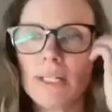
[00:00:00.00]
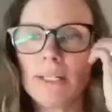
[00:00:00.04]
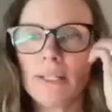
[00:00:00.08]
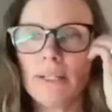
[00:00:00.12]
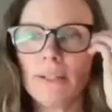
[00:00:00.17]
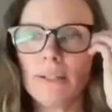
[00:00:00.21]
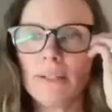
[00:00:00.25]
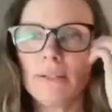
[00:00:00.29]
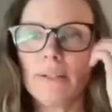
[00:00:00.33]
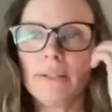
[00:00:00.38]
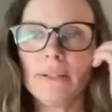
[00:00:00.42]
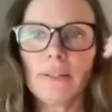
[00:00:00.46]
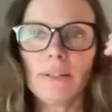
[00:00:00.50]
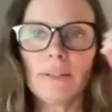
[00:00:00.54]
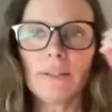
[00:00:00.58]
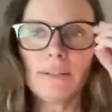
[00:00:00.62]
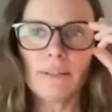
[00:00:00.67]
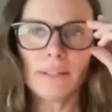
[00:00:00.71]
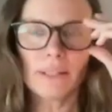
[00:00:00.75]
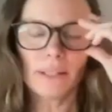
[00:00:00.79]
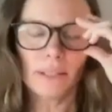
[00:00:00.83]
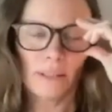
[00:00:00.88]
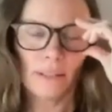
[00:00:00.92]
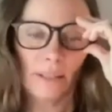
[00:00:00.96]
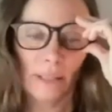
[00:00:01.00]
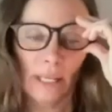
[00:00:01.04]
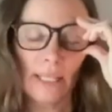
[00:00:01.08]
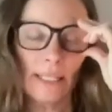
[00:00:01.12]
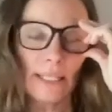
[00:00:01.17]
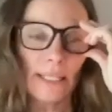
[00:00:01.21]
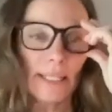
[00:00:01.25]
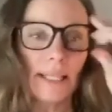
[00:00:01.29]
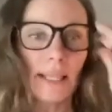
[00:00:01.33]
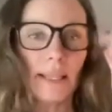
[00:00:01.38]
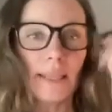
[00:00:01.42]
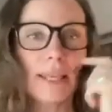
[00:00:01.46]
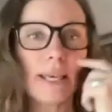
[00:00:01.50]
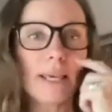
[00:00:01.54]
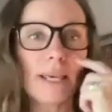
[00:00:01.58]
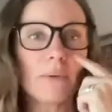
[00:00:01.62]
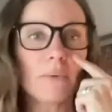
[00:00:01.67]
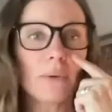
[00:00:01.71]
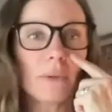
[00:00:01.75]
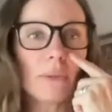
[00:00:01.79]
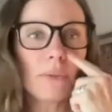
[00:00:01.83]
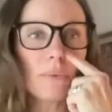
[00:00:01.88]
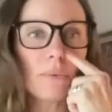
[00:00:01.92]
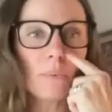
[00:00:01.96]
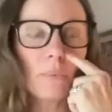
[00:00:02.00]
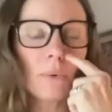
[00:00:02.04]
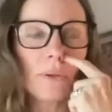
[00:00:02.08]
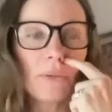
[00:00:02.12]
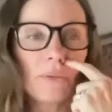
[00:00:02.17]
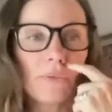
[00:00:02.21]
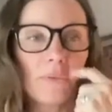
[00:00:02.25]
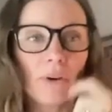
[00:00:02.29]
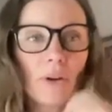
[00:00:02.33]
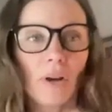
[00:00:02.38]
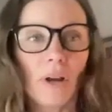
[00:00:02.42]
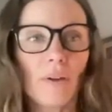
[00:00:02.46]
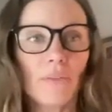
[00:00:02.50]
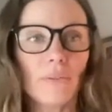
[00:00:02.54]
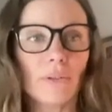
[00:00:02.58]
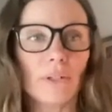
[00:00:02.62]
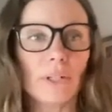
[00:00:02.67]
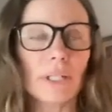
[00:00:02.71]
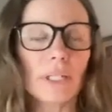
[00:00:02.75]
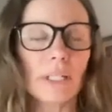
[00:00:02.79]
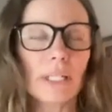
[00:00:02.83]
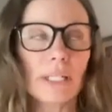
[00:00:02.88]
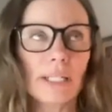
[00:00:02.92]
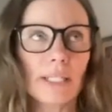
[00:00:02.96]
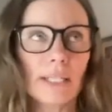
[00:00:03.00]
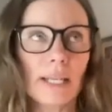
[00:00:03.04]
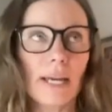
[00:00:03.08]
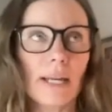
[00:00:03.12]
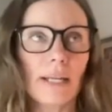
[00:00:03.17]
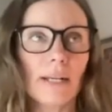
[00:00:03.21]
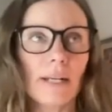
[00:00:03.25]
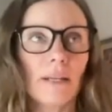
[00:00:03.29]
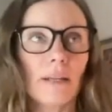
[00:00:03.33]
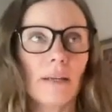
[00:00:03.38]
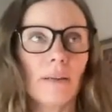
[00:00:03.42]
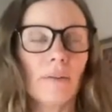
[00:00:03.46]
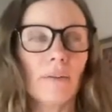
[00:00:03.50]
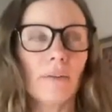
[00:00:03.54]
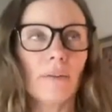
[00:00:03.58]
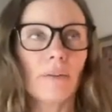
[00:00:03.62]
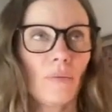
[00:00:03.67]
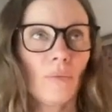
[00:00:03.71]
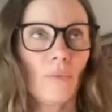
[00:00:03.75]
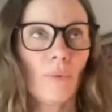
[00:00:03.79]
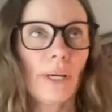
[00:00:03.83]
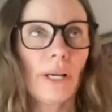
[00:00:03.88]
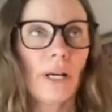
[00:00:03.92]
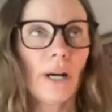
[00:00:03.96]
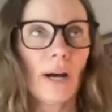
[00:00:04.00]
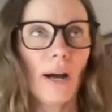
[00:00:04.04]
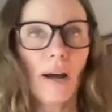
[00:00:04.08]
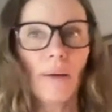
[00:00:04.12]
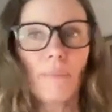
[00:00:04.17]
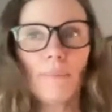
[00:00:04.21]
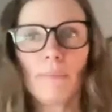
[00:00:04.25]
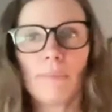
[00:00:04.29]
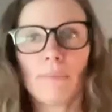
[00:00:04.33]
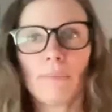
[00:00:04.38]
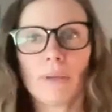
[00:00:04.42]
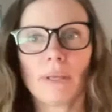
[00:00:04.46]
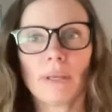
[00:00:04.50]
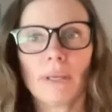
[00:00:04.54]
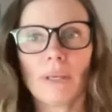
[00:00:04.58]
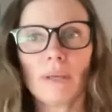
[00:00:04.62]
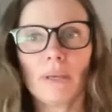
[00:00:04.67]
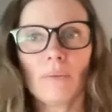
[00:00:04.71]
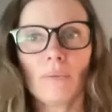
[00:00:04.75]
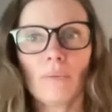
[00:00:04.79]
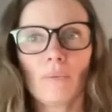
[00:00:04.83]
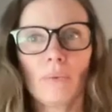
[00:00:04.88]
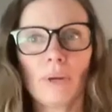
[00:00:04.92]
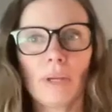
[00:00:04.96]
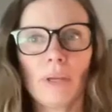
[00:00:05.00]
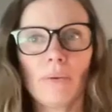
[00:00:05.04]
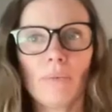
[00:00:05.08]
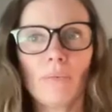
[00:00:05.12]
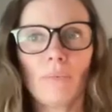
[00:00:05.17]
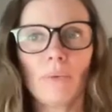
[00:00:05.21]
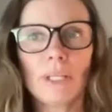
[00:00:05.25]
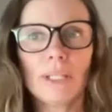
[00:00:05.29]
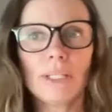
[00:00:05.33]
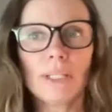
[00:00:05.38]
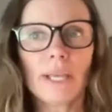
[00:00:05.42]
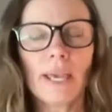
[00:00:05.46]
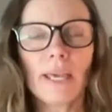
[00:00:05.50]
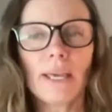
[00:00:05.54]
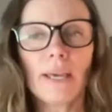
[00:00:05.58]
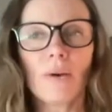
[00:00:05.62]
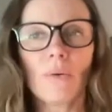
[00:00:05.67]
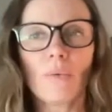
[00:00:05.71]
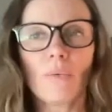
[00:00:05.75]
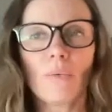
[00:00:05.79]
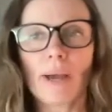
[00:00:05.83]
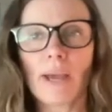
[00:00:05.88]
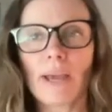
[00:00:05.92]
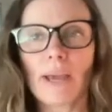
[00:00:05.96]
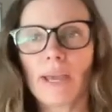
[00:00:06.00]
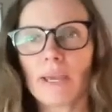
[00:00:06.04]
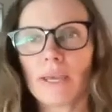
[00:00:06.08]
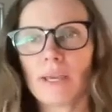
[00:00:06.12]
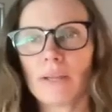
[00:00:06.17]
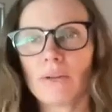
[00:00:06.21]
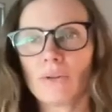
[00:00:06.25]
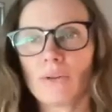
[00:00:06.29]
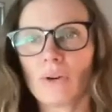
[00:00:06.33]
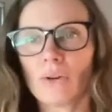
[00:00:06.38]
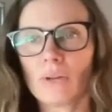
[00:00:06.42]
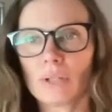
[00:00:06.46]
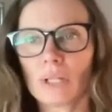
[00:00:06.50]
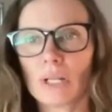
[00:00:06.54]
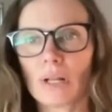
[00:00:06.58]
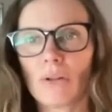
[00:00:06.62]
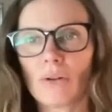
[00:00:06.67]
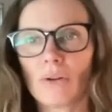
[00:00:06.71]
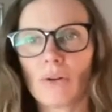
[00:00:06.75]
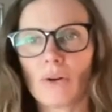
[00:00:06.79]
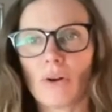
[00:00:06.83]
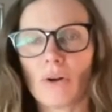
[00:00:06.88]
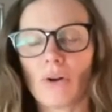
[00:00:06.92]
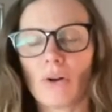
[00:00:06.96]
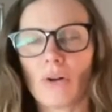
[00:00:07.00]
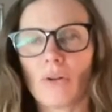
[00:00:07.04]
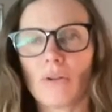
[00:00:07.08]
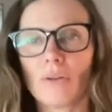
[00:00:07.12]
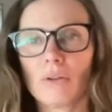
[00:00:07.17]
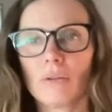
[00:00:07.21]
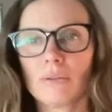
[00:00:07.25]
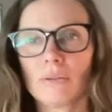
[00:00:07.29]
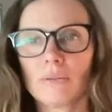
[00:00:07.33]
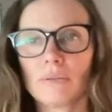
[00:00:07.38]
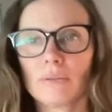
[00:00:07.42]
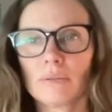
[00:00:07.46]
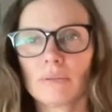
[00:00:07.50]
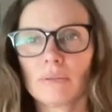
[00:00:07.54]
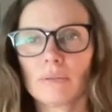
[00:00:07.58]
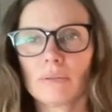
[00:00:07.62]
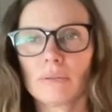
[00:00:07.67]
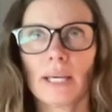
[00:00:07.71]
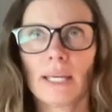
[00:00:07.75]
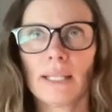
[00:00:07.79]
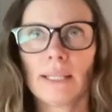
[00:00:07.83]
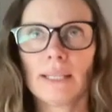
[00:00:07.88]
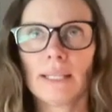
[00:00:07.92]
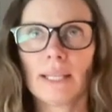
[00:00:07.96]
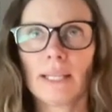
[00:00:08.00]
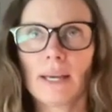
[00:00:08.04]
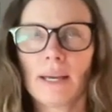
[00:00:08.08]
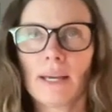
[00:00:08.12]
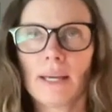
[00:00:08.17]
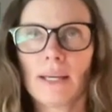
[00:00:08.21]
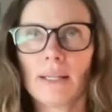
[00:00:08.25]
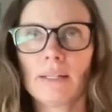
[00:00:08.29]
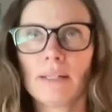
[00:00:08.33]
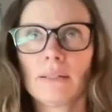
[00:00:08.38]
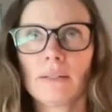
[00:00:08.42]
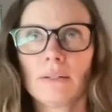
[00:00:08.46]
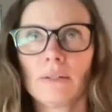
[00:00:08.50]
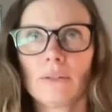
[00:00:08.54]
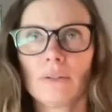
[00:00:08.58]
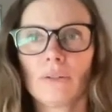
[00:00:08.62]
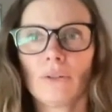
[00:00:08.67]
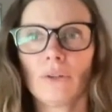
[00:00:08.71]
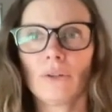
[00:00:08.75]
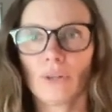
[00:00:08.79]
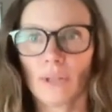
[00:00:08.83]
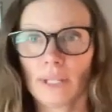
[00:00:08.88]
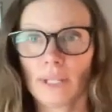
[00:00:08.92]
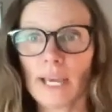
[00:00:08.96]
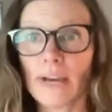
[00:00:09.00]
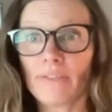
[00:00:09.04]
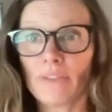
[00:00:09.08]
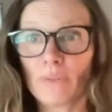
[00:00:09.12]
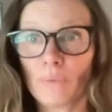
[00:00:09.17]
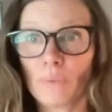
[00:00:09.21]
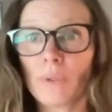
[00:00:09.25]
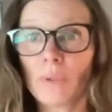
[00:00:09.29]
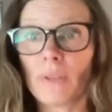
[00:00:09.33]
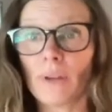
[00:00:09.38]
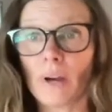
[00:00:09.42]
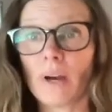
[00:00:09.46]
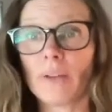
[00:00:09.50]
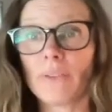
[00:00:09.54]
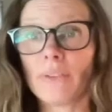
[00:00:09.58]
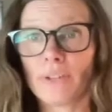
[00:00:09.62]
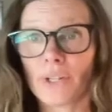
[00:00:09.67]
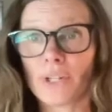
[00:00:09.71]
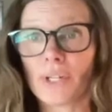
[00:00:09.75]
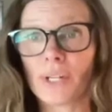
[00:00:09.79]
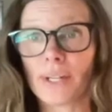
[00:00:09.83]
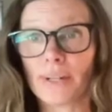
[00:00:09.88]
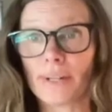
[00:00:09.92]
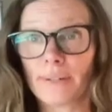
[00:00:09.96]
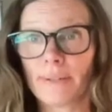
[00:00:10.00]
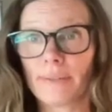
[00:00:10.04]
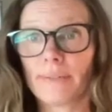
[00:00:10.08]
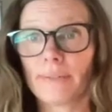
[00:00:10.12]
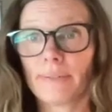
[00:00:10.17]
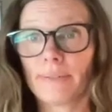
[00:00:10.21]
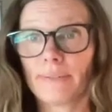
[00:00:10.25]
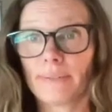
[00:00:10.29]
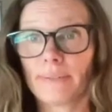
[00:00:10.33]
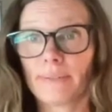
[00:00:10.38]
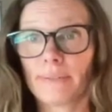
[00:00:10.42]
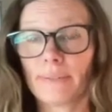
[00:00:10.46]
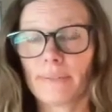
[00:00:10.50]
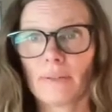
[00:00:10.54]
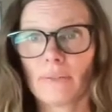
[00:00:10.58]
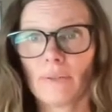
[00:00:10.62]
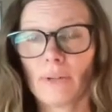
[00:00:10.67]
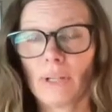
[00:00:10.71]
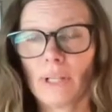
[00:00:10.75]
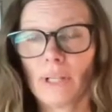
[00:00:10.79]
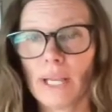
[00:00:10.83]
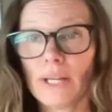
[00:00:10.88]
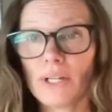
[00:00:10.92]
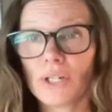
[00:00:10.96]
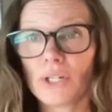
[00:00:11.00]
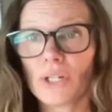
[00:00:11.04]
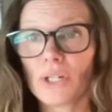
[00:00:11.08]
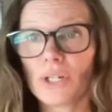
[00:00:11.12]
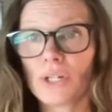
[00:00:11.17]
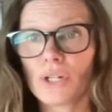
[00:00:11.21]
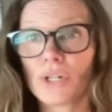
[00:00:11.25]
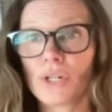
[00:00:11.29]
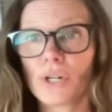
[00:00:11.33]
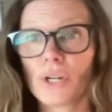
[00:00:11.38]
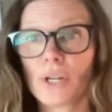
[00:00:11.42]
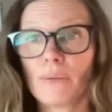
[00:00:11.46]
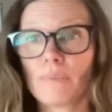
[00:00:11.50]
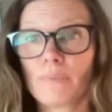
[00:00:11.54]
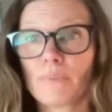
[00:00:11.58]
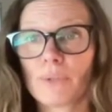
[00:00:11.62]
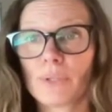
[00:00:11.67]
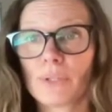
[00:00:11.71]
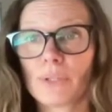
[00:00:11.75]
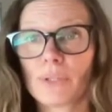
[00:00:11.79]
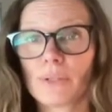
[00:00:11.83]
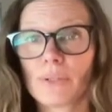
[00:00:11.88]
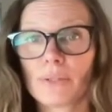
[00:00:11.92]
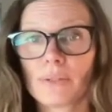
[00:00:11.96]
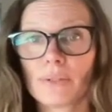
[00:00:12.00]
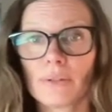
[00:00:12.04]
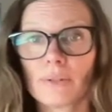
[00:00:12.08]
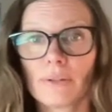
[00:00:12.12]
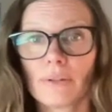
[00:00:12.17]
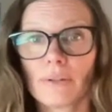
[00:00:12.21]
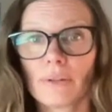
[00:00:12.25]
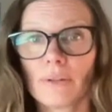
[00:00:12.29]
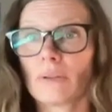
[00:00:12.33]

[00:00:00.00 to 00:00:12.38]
mean, that's the thing with recovery is that we come we take away drugs and alcohol, and then you're left with the other shit. Relationships,